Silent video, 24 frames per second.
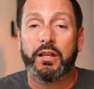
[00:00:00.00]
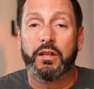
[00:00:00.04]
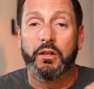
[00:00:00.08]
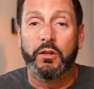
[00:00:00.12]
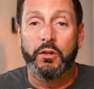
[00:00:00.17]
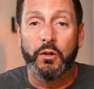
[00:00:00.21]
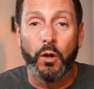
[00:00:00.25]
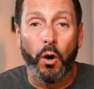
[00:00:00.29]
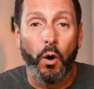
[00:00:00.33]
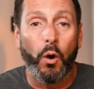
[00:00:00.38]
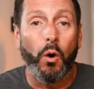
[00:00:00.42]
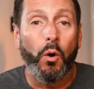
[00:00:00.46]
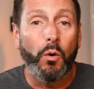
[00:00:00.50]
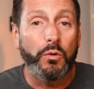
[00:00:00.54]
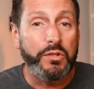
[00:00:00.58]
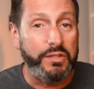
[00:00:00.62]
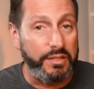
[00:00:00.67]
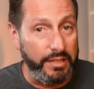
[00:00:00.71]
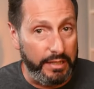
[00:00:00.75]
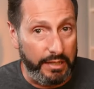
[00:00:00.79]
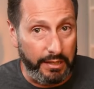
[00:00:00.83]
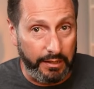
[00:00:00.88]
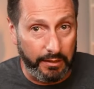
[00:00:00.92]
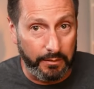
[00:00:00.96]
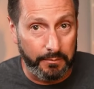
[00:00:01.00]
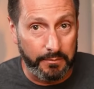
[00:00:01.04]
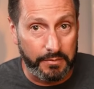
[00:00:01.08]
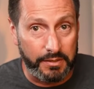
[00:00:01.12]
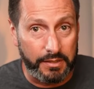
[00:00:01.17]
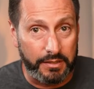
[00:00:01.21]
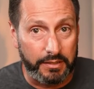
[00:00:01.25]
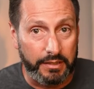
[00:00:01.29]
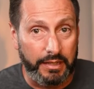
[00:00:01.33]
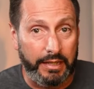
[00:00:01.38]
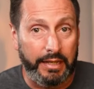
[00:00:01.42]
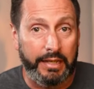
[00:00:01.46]

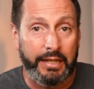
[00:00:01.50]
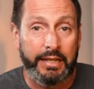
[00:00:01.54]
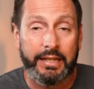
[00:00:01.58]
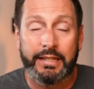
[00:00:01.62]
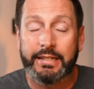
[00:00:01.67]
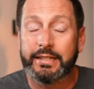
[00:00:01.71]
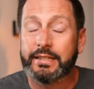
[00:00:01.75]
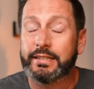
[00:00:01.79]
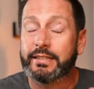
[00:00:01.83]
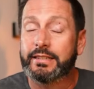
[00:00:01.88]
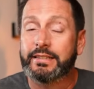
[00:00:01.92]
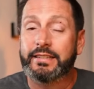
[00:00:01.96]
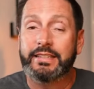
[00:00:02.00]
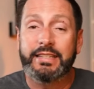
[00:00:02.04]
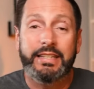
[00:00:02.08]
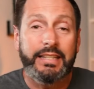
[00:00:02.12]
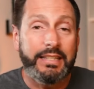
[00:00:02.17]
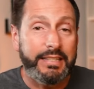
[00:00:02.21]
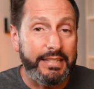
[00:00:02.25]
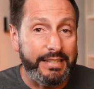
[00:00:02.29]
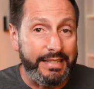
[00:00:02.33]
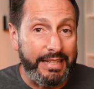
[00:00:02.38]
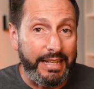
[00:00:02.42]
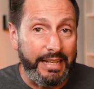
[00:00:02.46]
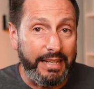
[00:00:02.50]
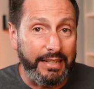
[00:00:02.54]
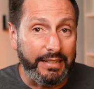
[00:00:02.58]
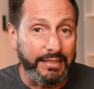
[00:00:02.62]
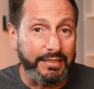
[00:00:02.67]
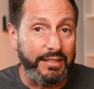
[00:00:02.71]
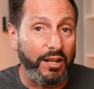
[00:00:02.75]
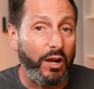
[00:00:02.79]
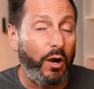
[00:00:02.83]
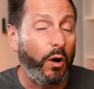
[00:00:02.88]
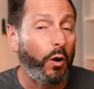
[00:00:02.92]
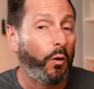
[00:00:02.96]
no-see-ums. And these
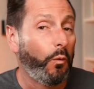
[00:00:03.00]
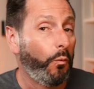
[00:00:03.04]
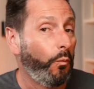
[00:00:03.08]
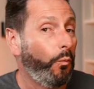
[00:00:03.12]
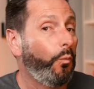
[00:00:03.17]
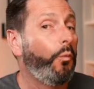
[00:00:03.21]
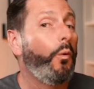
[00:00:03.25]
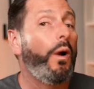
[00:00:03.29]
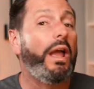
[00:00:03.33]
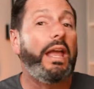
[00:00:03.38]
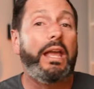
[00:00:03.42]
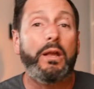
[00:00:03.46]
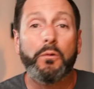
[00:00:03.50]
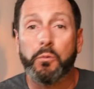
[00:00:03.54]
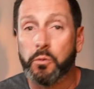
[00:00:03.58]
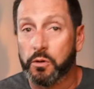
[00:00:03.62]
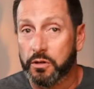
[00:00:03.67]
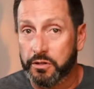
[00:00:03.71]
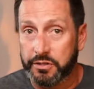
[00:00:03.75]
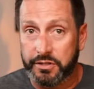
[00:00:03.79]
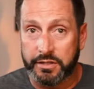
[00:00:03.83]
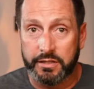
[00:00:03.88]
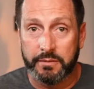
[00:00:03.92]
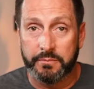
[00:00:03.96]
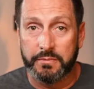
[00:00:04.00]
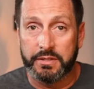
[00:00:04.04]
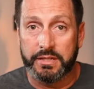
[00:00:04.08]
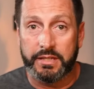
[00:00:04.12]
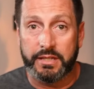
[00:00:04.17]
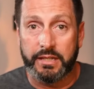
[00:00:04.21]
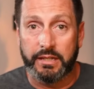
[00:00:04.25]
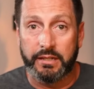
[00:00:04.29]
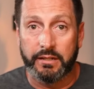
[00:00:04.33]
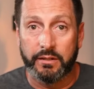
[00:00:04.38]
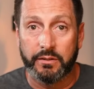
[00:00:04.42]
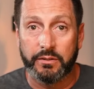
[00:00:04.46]
things are way worse than
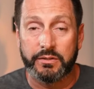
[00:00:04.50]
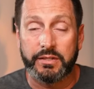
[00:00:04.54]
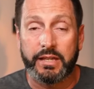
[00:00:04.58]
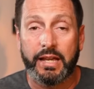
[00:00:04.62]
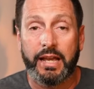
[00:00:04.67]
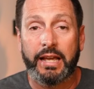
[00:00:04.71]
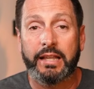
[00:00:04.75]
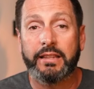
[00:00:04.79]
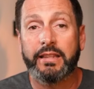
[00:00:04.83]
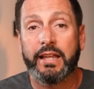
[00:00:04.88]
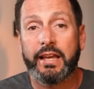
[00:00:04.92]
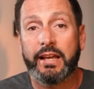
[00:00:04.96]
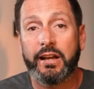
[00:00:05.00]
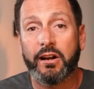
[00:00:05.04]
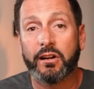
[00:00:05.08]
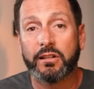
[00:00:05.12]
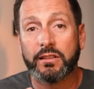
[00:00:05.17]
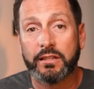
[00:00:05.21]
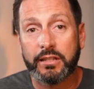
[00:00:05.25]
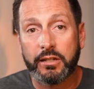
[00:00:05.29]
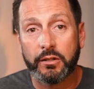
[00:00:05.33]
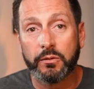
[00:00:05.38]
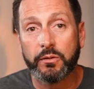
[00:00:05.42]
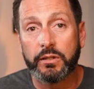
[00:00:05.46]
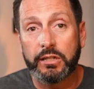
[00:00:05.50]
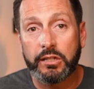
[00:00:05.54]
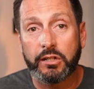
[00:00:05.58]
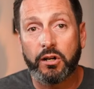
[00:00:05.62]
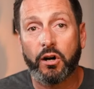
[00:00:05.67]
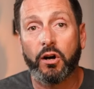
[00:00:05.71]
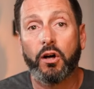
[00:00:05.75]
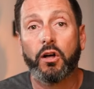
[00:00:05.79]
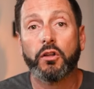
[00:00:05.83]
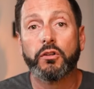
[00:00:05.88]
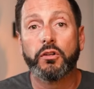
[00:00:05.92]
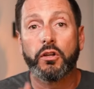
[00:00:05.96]
mosquitoes. And they are literally
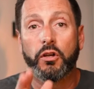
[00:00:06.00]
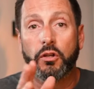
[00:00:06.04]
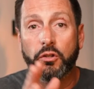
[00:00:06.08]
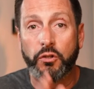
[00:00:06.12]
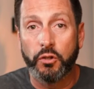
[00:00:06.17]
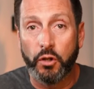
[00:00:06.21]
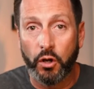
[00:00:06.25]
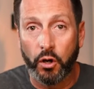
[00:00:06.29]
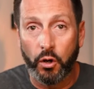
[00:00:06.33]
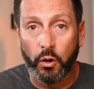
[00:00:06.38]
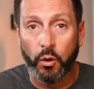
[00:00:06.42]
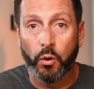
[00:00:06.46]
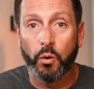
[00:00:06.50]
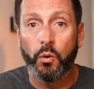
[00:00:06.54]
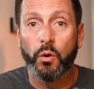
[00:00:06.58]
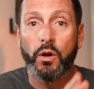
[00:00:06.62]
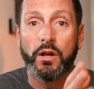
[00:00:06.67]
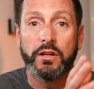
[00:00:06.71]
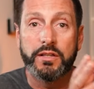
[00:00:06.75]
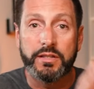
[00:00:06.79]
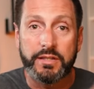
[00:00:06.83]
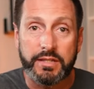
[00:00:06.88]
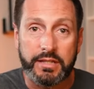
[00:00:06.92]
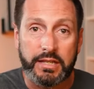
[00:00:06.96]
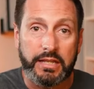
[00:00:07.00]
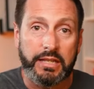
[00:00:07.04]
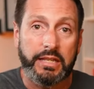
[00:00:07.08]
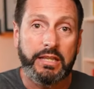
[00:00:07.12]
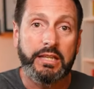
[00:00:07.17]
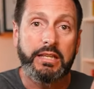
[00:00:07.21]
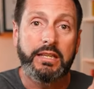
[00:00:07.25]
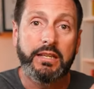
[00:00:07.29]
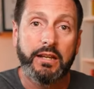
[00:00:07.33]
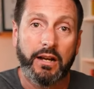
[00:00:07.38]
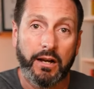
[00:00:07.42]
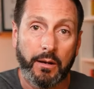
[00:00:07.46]
called no
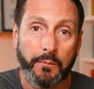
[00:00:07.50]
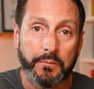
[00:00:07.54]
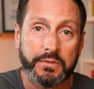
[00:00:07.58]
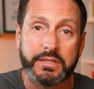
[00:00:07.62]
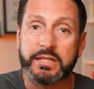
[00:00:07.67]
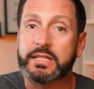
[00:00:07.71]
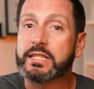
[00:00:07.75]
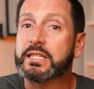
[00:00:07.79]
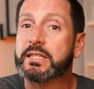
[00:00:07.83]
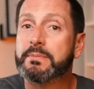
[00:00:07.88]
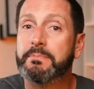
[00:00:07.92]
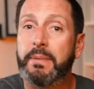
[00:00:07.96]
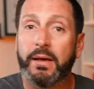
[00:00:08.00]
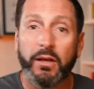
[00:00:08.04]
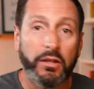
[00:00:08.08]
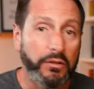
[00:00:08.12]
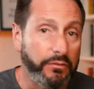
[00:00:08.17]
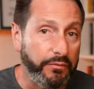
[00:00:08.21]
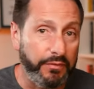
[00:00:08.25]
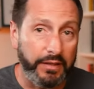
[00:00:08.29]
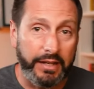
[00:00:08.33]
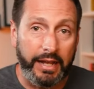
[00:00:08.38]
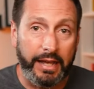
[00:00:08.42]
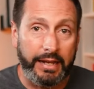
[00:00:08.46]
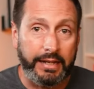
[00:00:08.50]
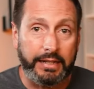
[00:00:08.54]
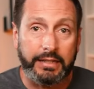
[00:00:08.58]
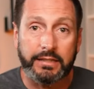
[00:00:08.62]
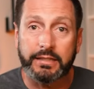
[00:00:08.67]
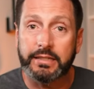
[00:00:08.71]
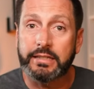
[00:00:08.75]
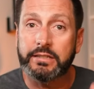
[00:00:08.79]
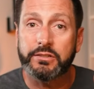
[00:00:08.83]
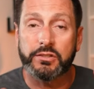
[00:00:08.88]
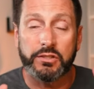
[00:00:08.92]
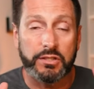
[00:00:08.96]
seams. It's spelled
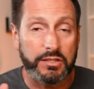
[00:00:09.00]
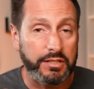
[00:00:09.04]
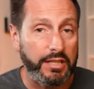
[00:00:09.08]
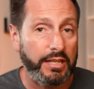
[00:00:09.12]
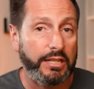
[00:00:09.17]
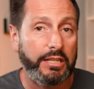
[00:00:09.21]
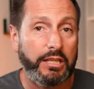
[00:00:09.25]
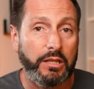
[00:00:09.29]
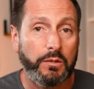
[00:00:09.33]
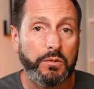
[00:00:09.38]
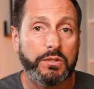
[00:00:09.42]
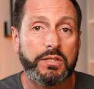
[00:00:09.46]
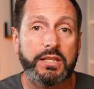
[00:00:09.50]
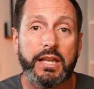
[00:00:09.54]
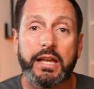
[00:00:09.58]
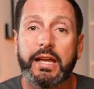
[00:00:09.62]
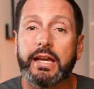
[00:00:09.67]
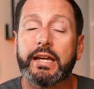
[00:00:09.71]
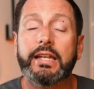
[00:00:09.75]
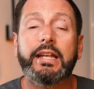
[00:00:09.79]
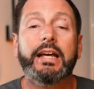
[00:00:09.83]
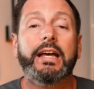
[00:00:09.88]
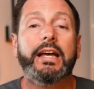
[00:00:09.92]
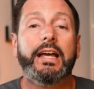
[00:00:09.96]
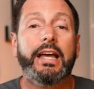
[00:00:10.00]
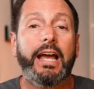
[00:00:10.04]
phonetically, just like you say it,